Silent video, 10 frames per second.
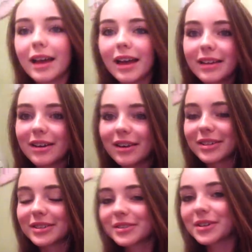Hey
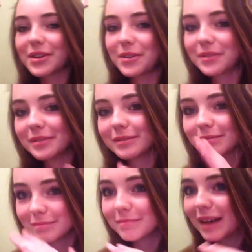guys, so
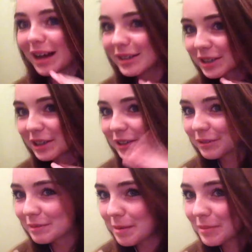actually going to
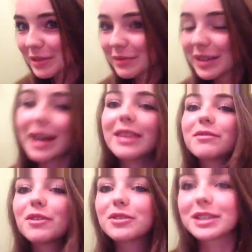remember to end the
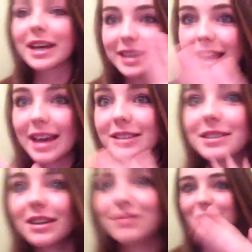vlog today. And
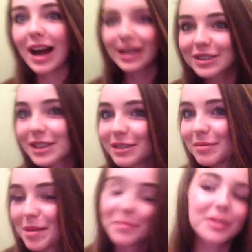yes, actually
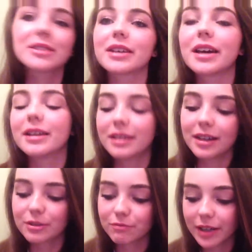remembered. So yeah,
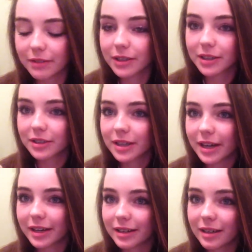had a really, really good
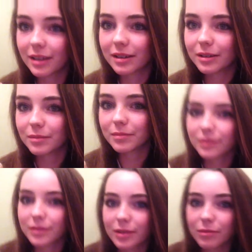day. I've
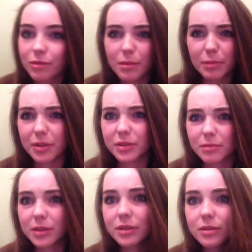probably posted
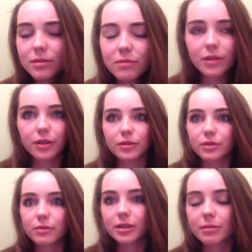most photos on
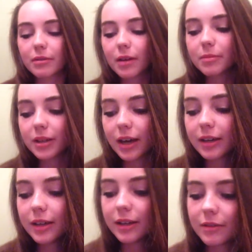Twitter to be fair. But yeah,
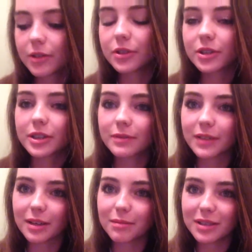if you enjoyed this
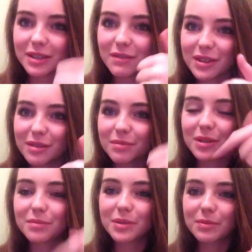video, please give it a thumbs
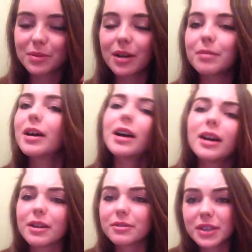up, subscribe.
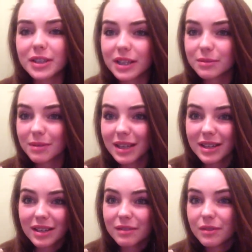And I'll see you next week.
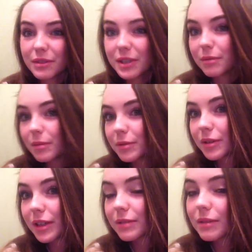And I have no idea what I'm
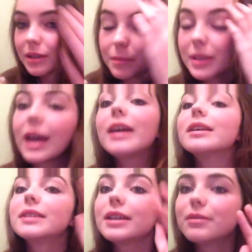doing next week. But yeah,
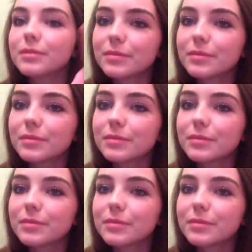see you.